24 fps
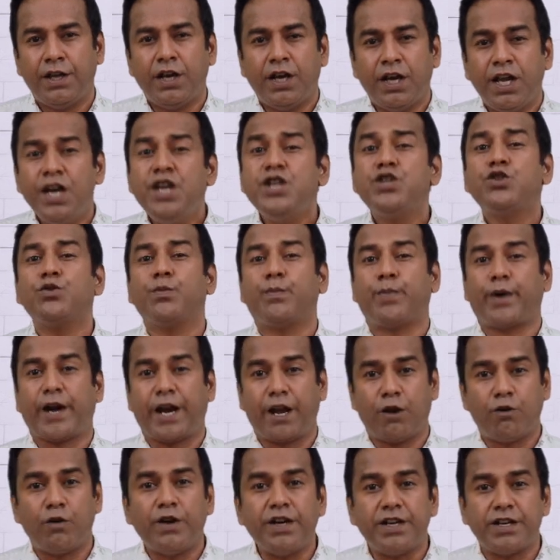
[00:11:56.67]
Learn to
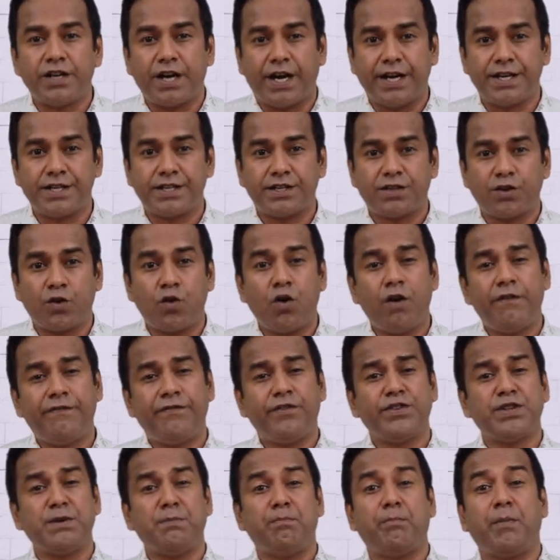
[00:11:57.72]
prioritize. Go
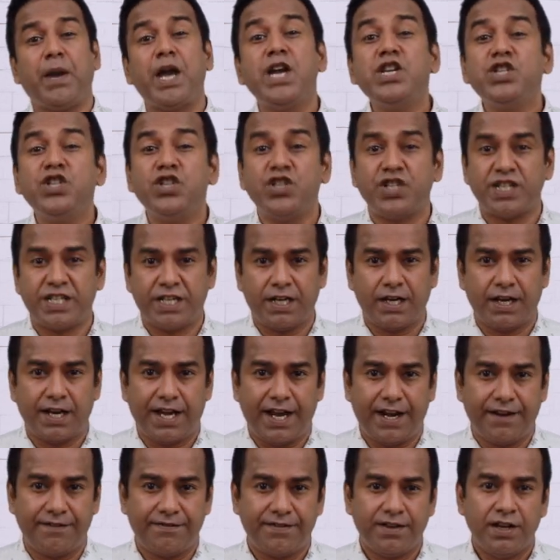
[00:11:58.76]
for the majors in
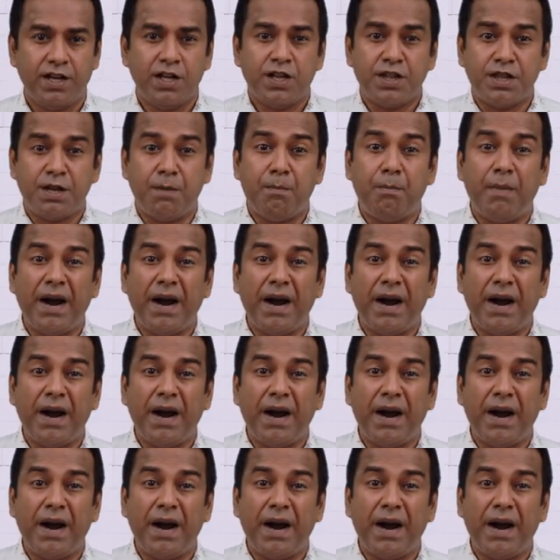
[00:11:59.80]
life. The